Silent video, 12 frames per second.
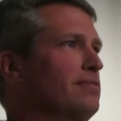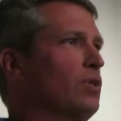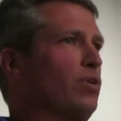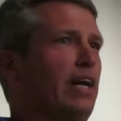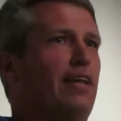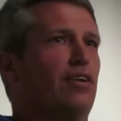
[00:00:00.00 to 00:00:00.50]

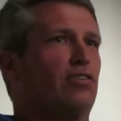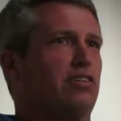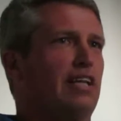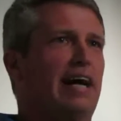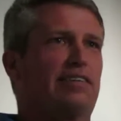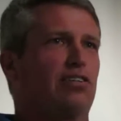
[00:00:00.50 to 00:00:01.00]
Okay, there's
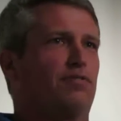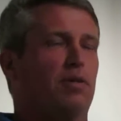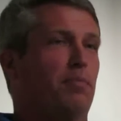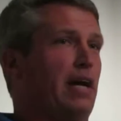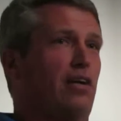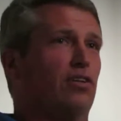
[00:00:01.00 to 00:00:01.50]
lots of the
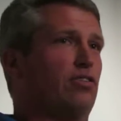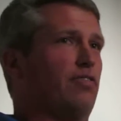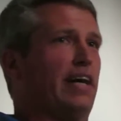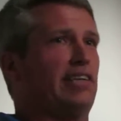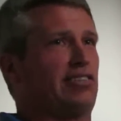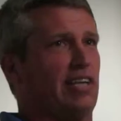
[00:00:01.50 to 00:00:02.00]
medical
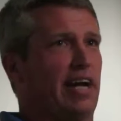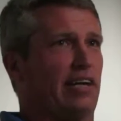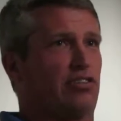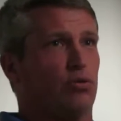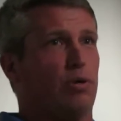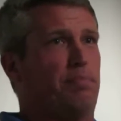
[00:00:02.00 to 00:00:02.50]
device
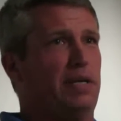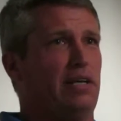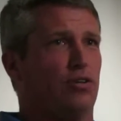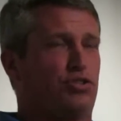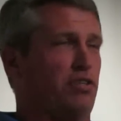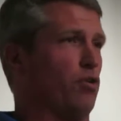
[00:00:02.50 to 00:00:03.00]
tax, the
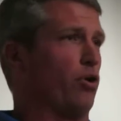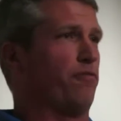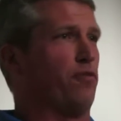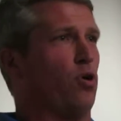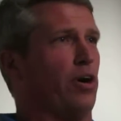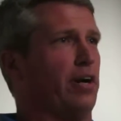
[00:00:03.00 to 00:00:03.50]
repeal. She
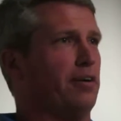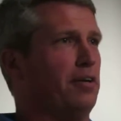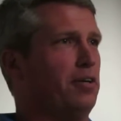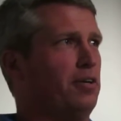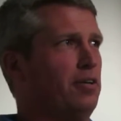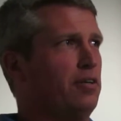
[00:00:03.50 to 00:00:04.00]
voted for it.
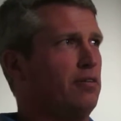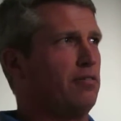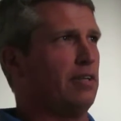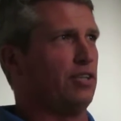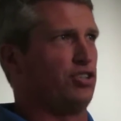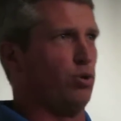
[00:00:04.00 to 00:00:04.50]

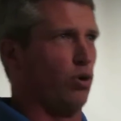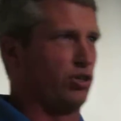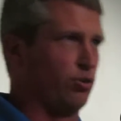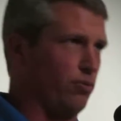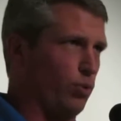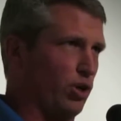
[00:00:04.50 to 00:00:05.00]
Then she worked
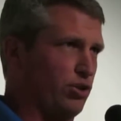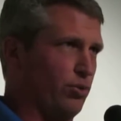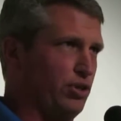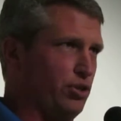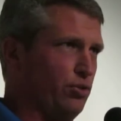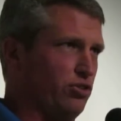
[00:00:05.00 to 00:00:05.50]
to
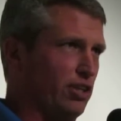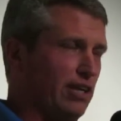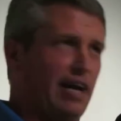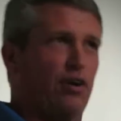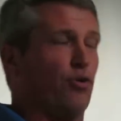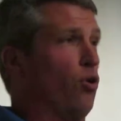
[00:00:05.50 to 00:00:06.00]
reduce it.
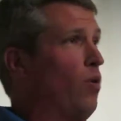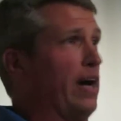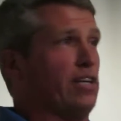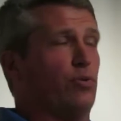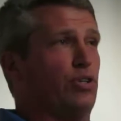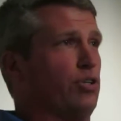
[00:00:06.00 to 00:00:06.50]
I don't know
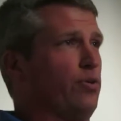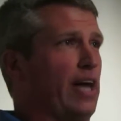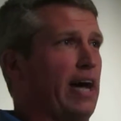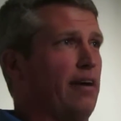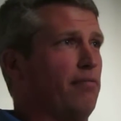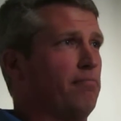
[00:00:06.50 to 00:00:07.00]
why you would do
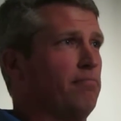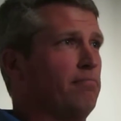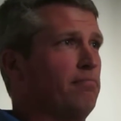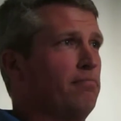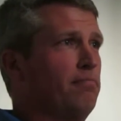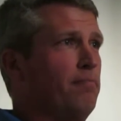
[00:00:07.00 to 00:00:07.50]
that.
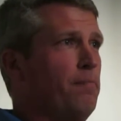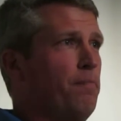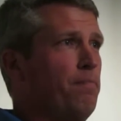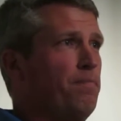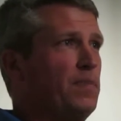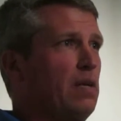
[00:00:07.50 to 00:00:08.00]

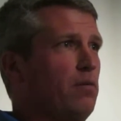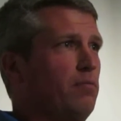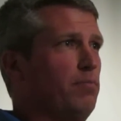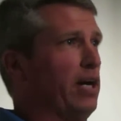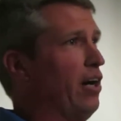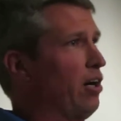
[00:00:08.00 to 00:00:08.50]

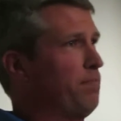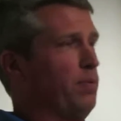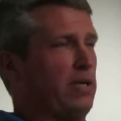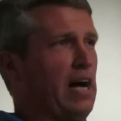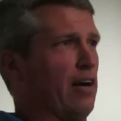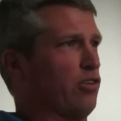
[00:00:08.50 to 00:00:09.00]

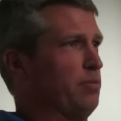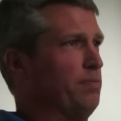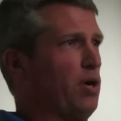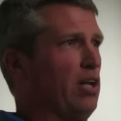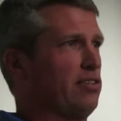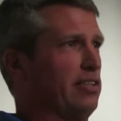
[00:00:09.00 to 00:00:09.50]
But Congressman
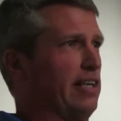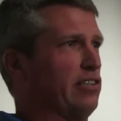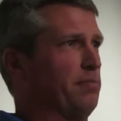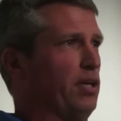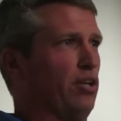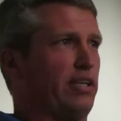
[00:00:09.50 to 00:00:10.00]
Paulson has
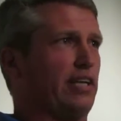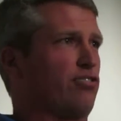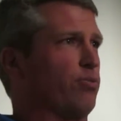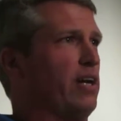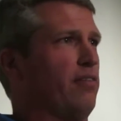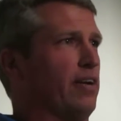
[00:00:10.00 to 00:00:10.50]
a bill that
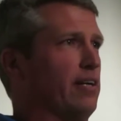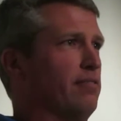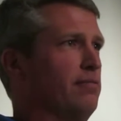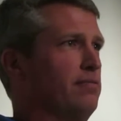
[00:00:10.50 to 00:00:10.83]
gets rid of it.